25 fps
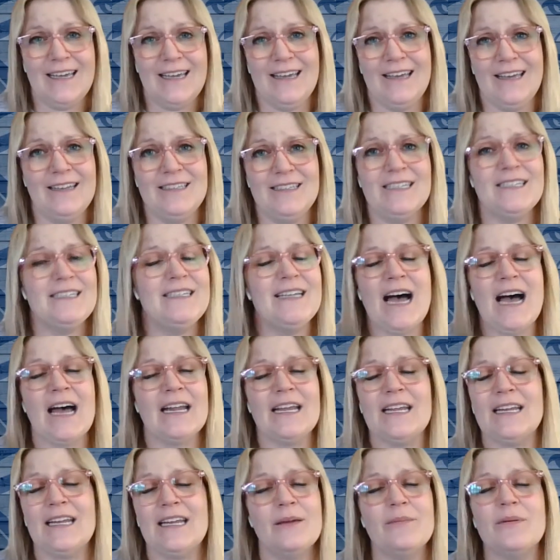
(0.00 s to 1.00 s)
it did
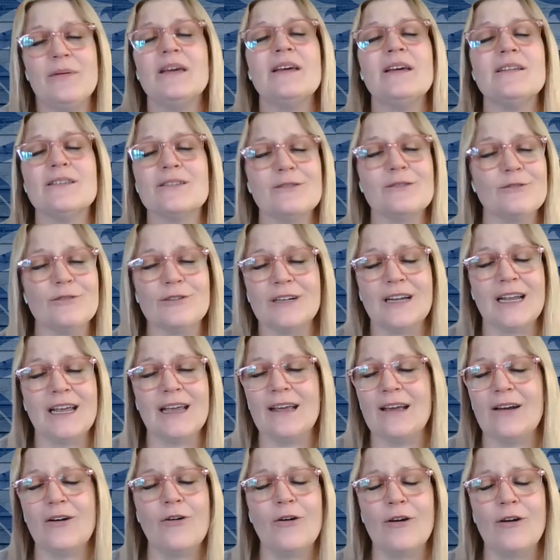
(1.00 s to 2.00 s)
not inhibit his
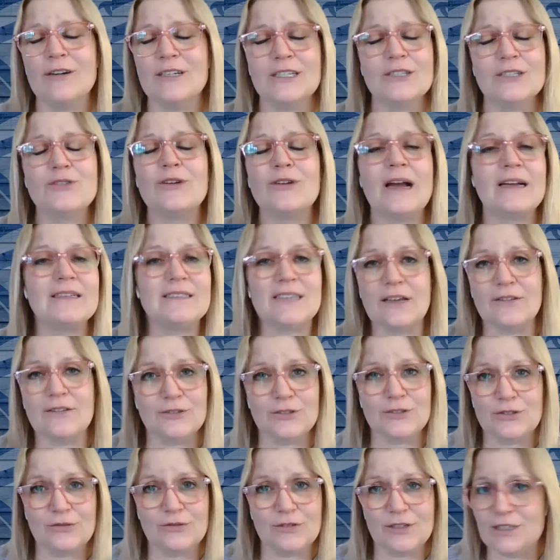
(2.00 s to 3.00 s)
learning or distract other
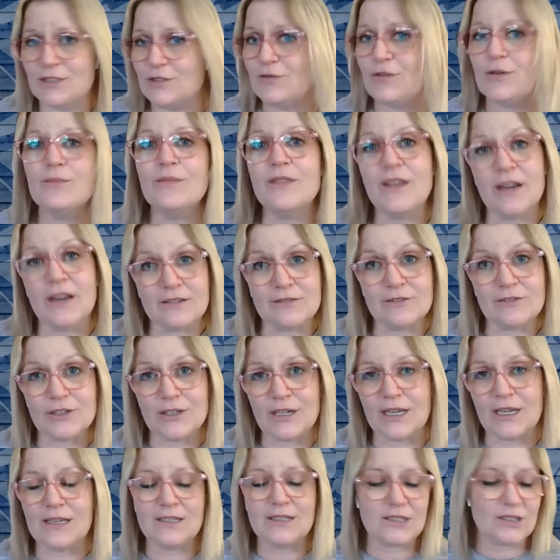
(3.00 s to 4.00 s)
students from their learning.
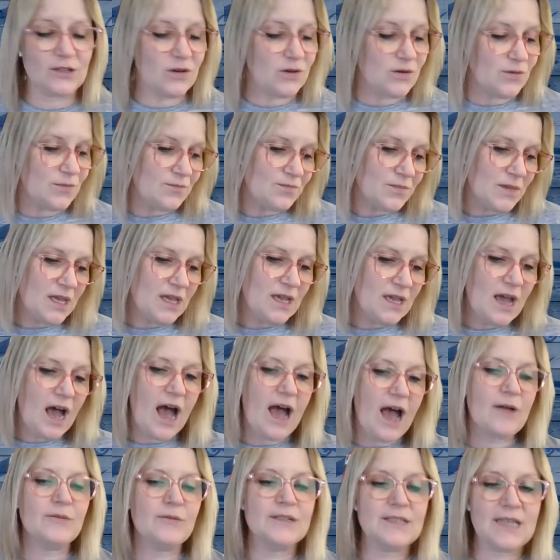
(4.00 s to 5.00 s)
So
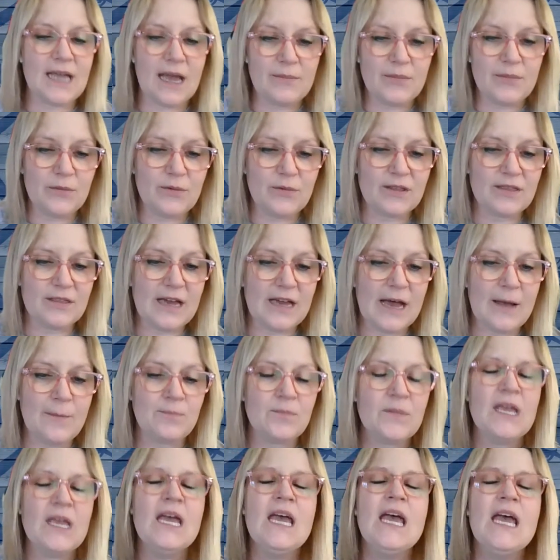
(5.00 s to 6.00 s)
I was happy with that.
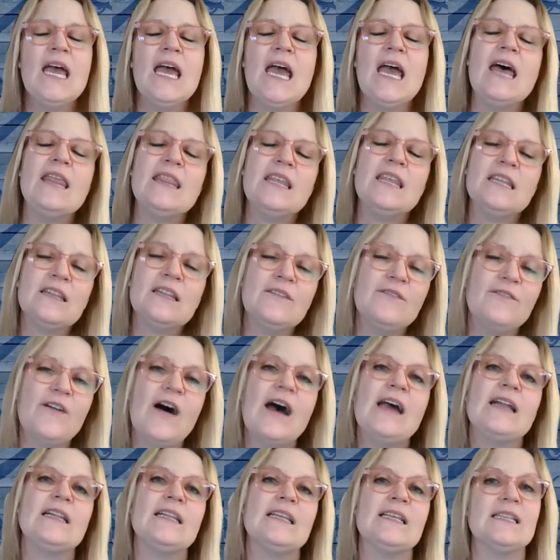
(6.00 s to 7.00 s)
And then
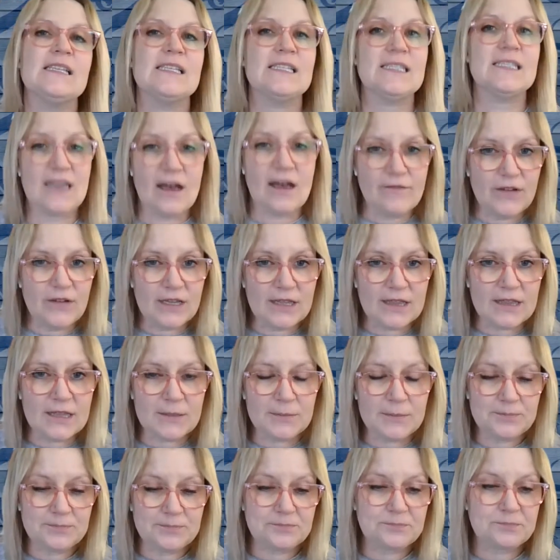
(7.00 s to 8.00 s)
finally, the 7th
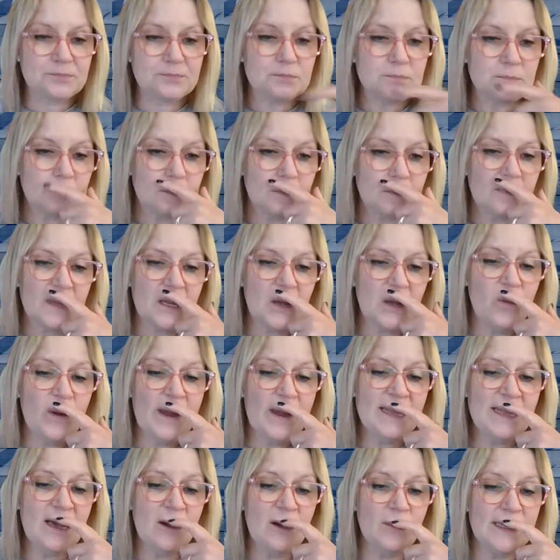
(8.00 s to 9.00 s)

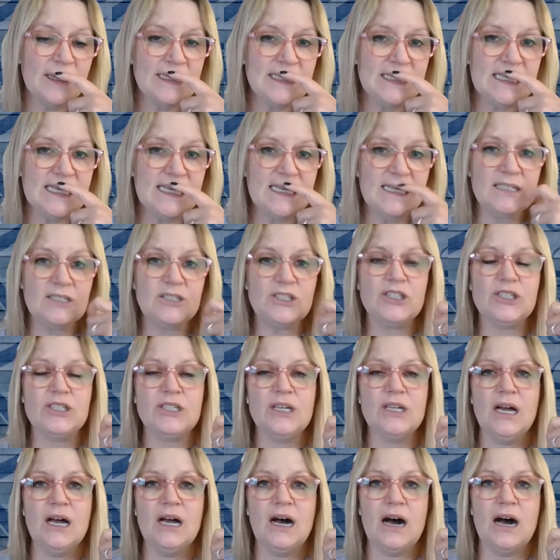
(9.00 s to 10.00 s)
way that we teach
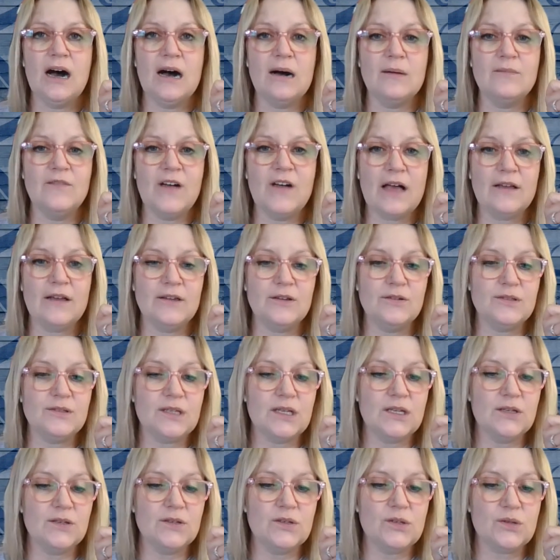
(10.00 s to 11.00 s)
values
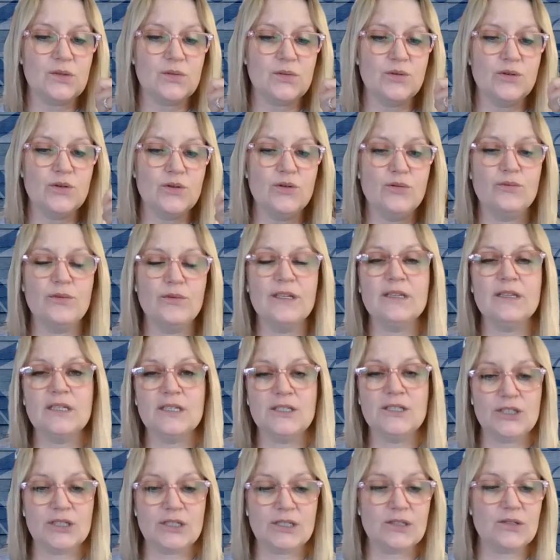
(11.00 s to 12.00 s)
is through
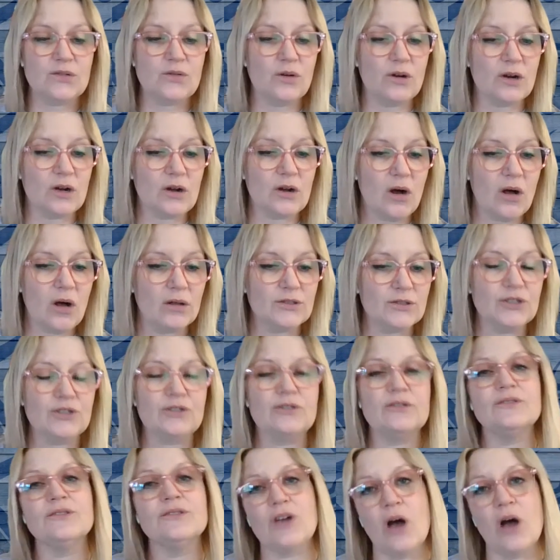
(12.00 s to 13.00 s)
religious or
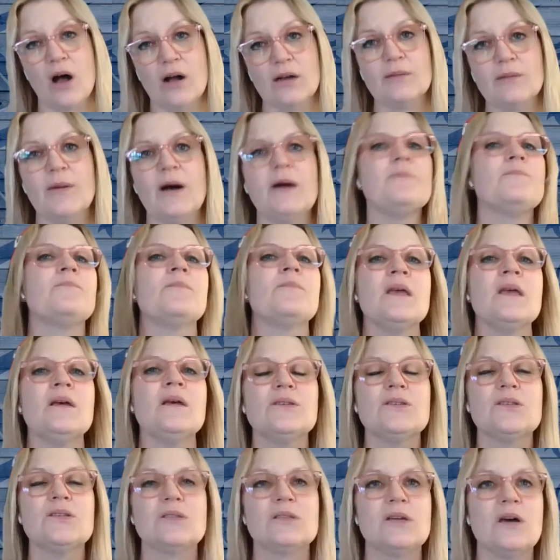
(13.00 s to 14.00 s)
cultural dogma.
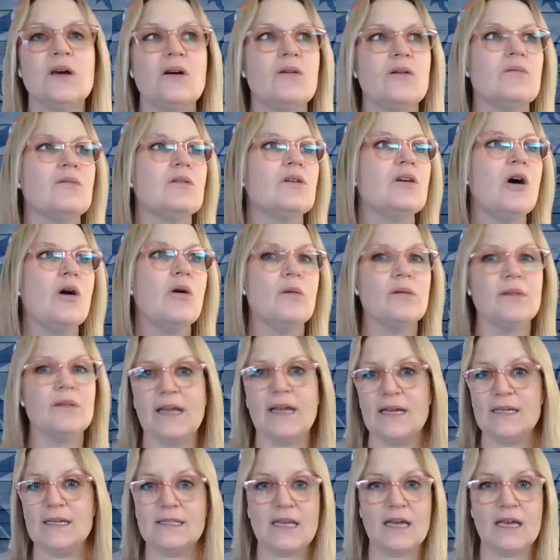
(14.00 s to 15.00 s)
So
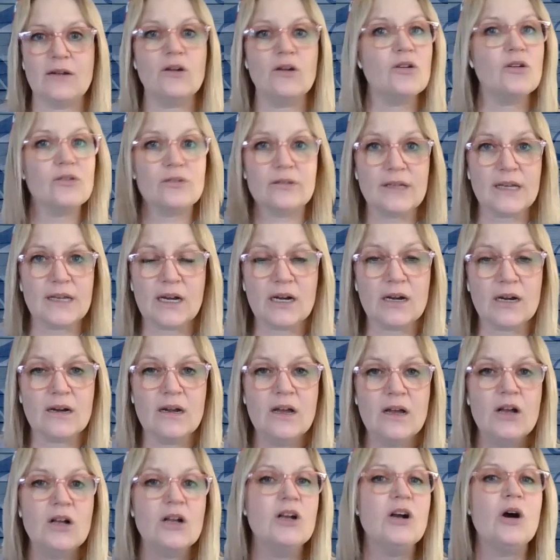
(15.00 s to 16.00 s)
like I said earlier,
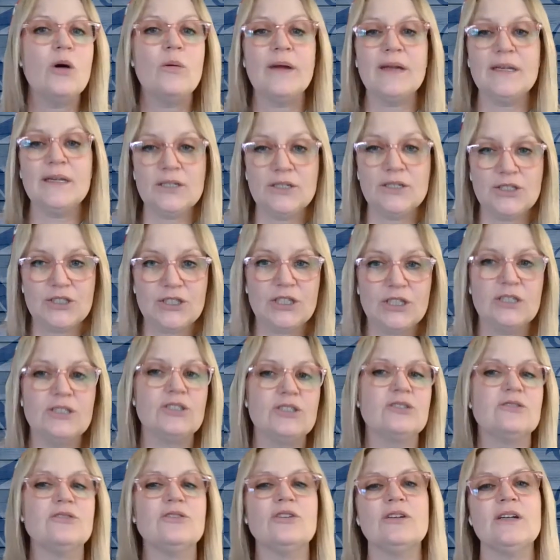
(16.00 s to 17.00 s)
going to
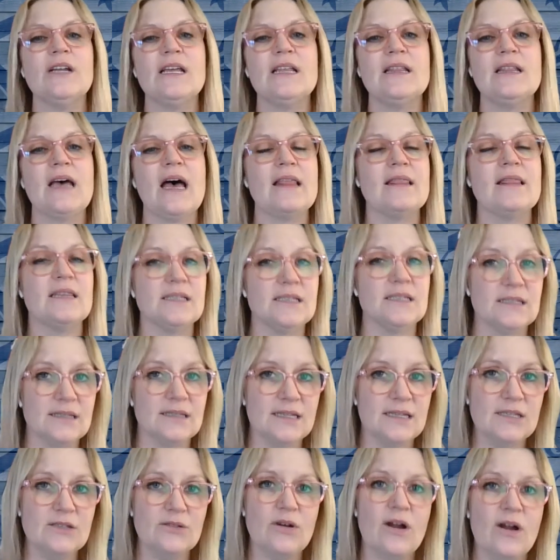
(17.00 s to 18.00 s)
church, learning that
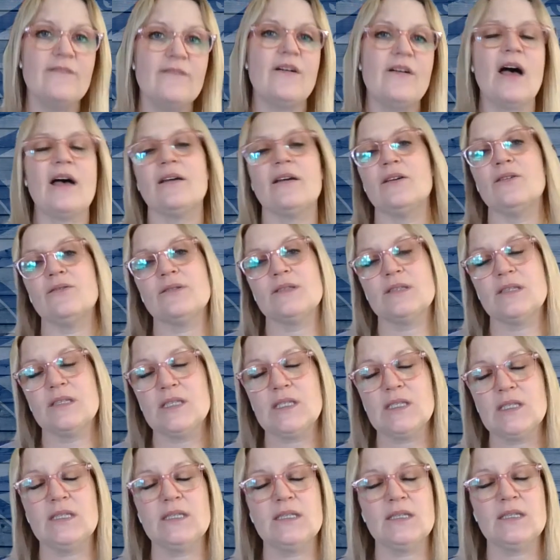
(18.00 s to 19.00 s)
these are our values,
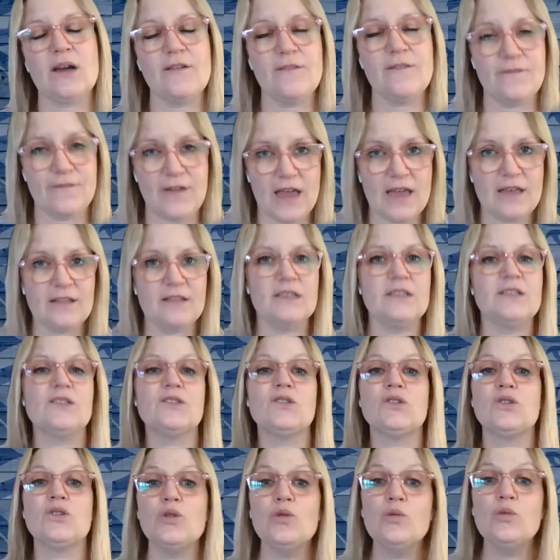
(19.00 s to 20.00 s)
this is our faith, this
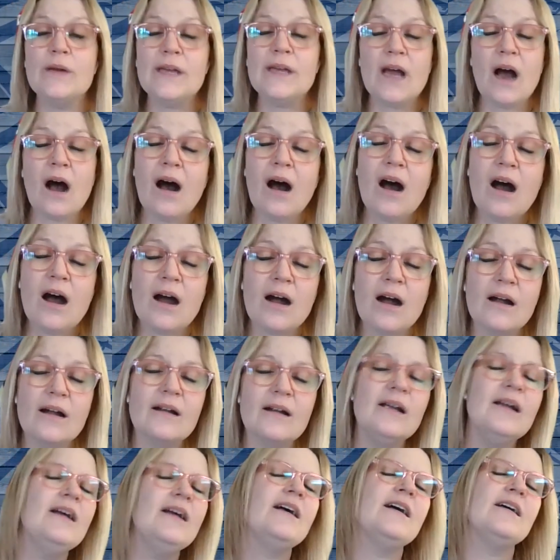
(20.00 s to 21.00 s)
is who we
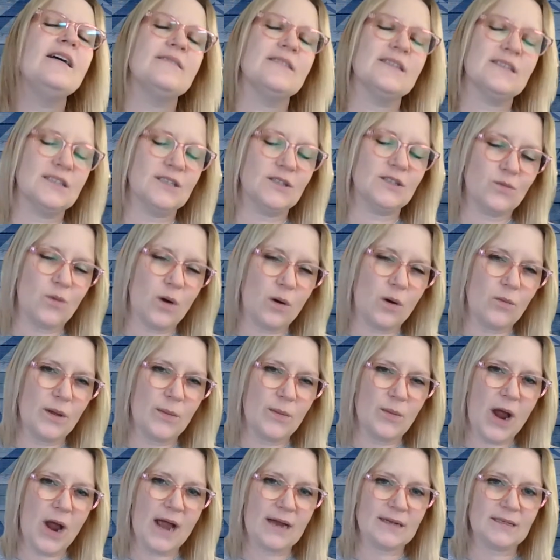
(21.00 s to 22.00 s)
are, and this is what we
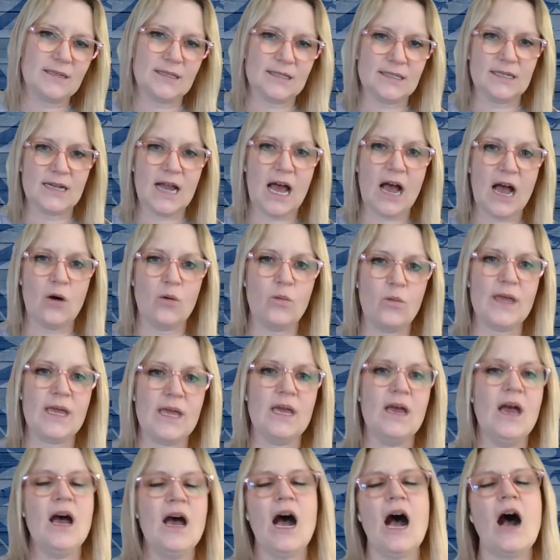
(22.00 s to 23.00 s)
practice and how we
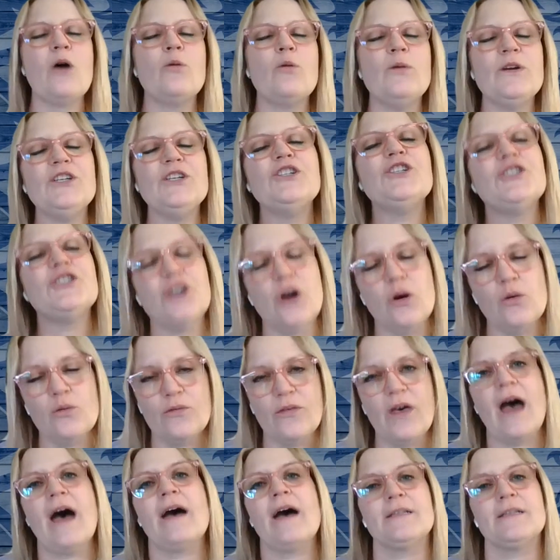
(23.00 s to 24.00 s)
show
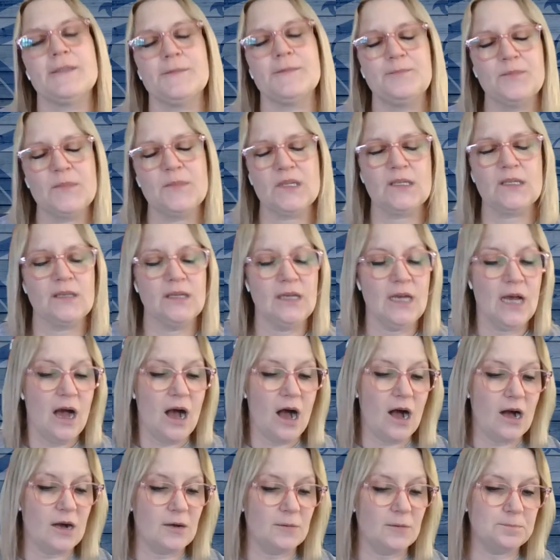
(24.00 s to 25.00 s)

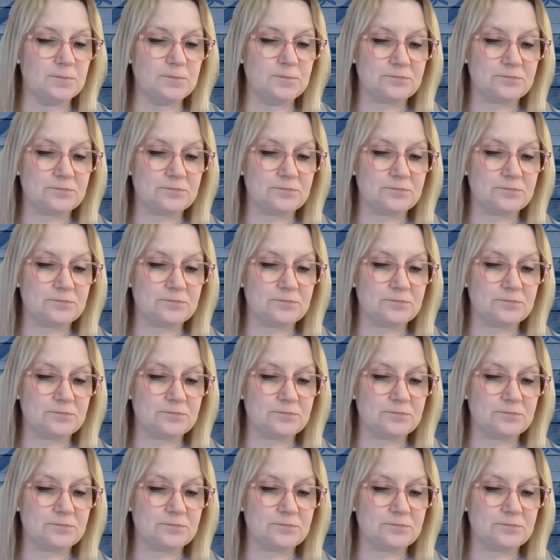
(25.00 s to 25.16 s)
that.